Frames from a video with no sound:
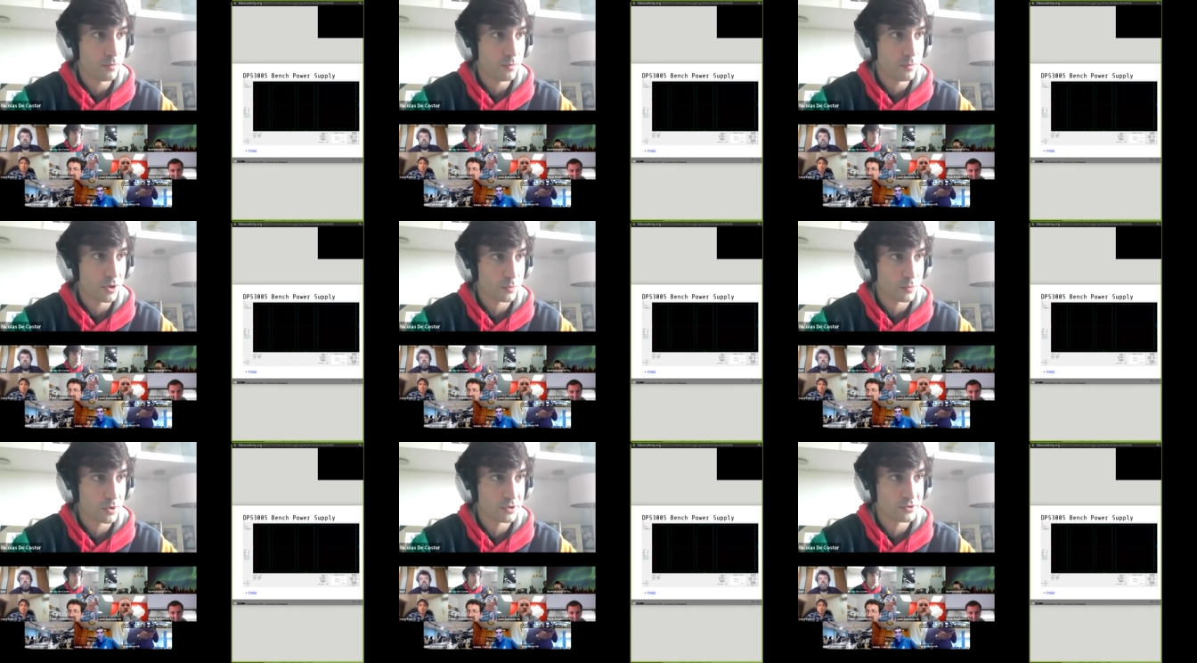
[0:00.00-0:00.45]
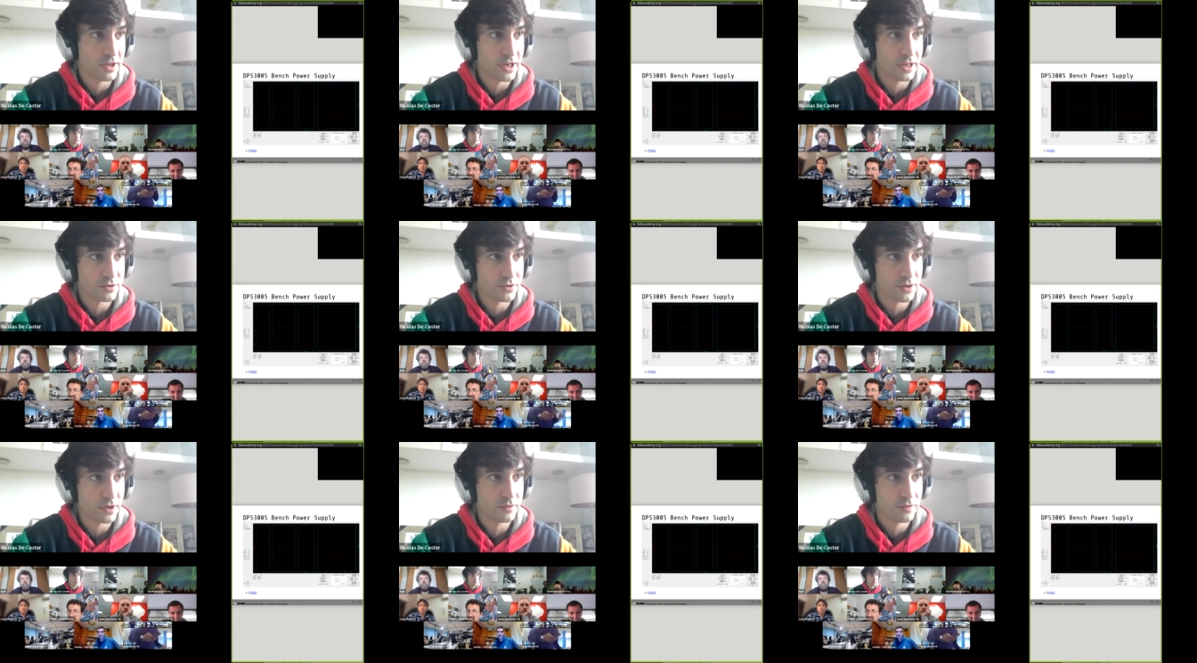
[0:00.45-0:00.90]
what was the
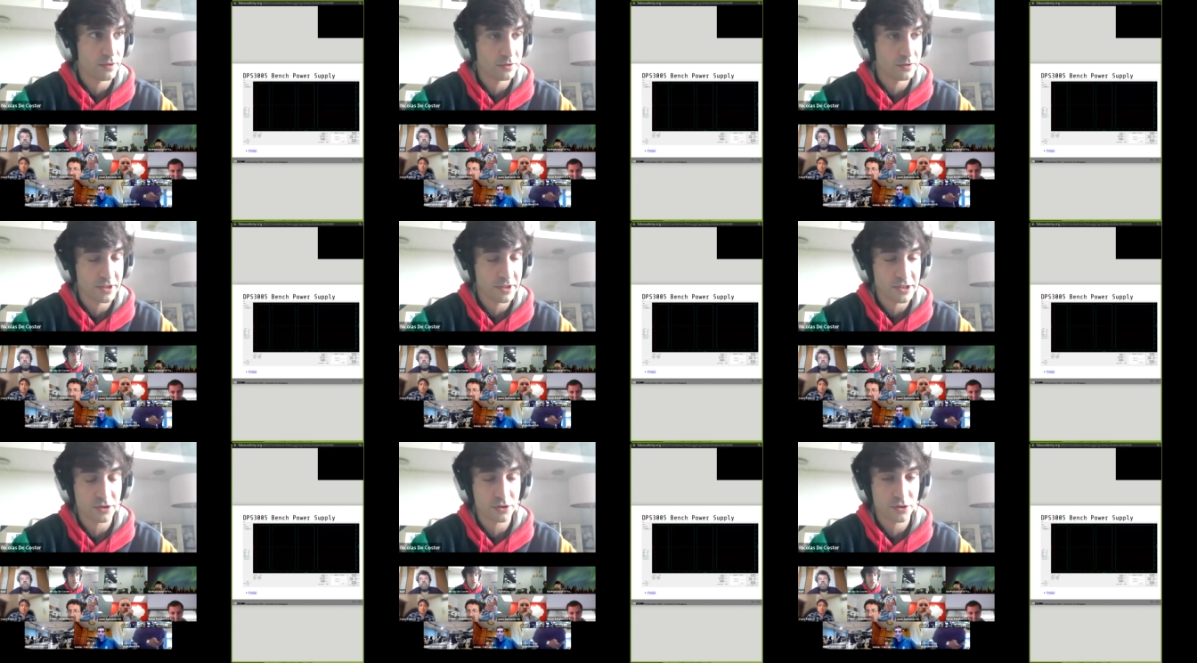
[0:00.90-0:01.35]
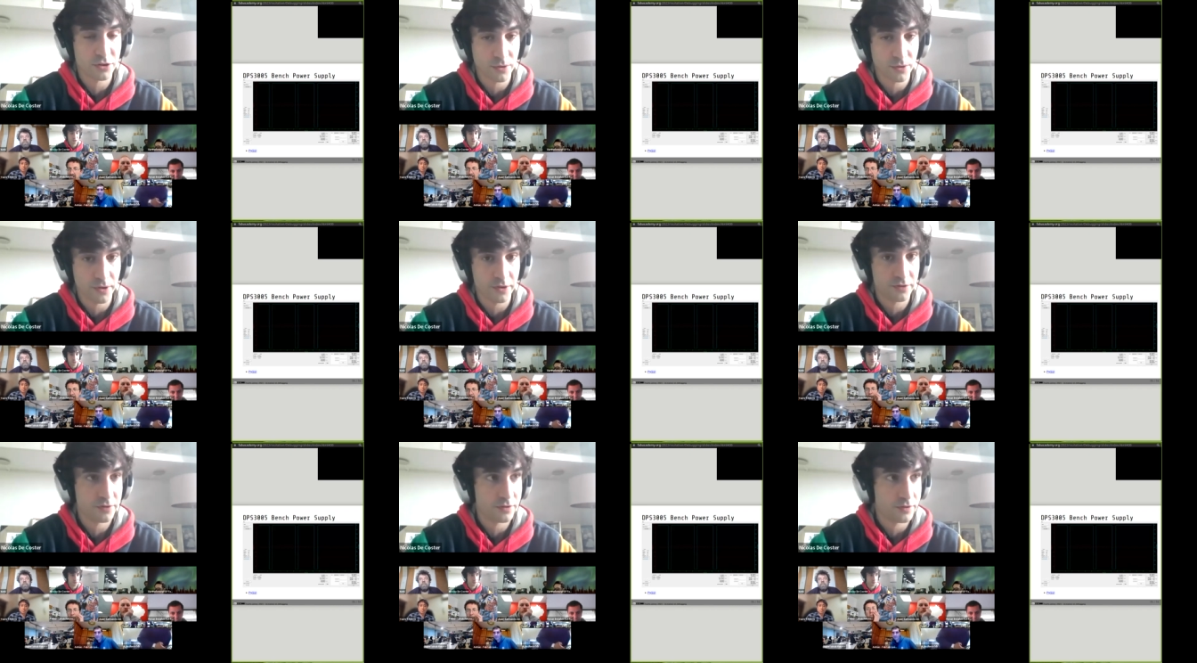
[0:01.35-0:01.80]
actual voltage and
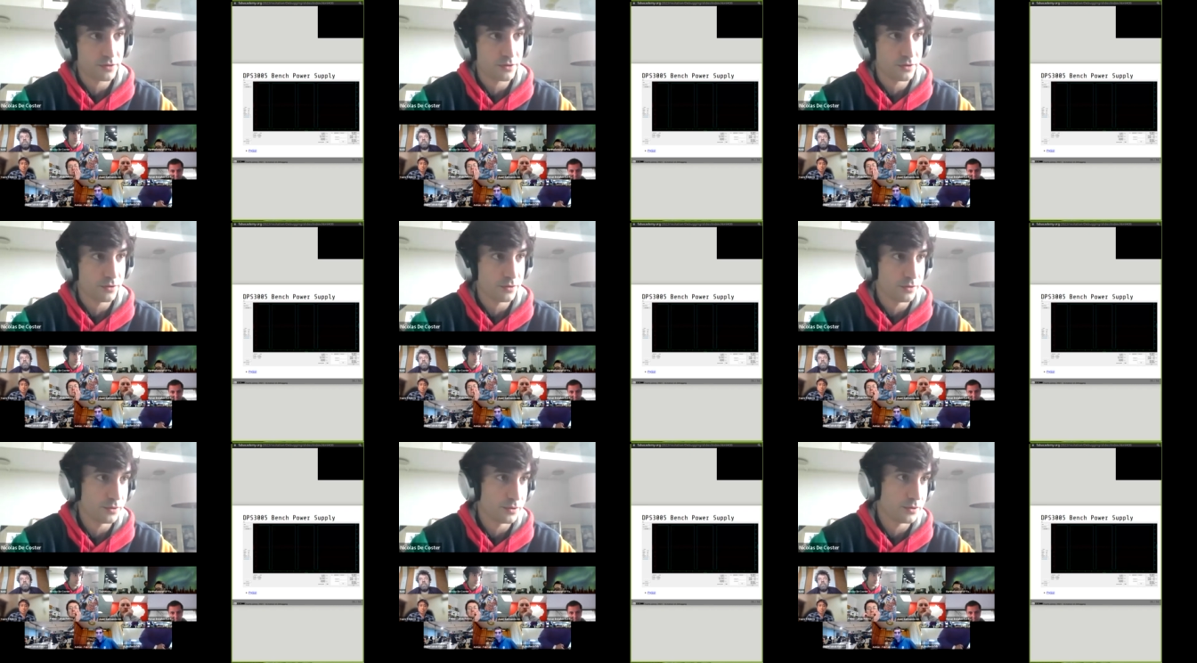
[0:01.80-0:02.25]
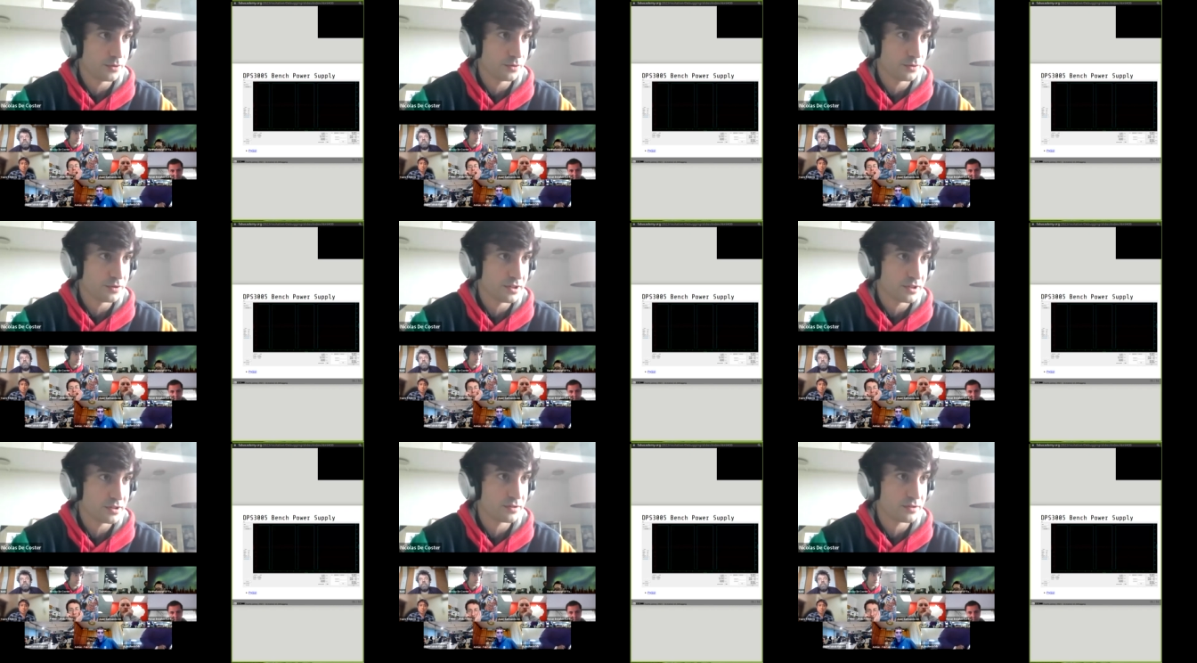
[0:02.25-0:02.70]
current you
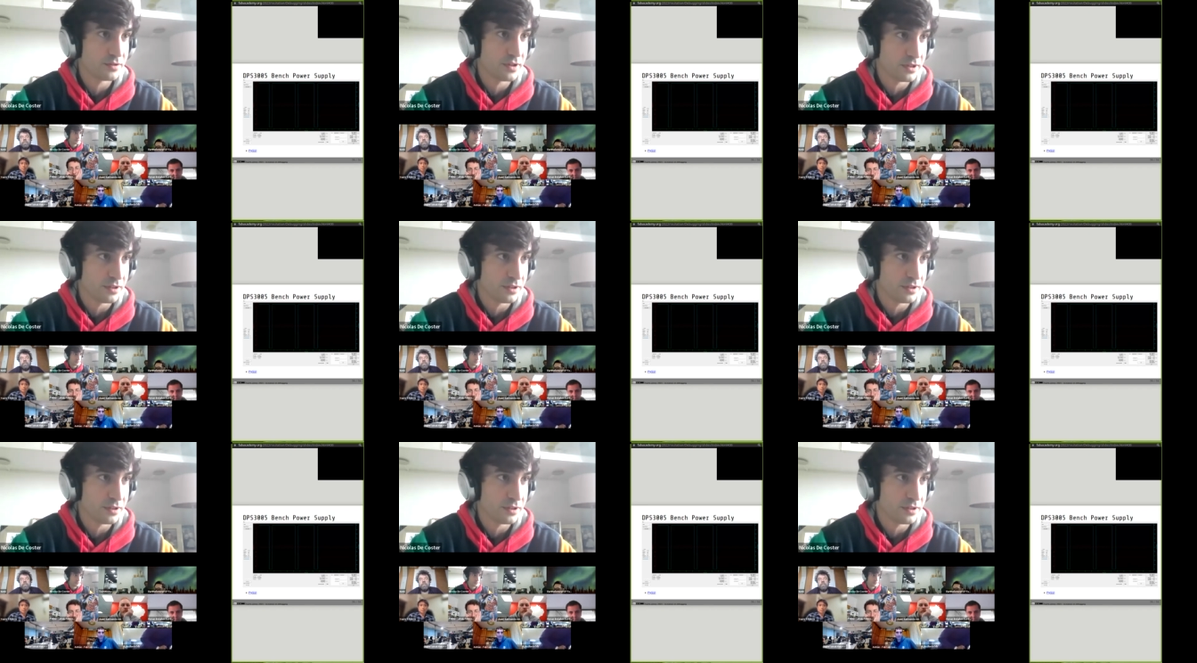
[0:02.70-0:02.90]
did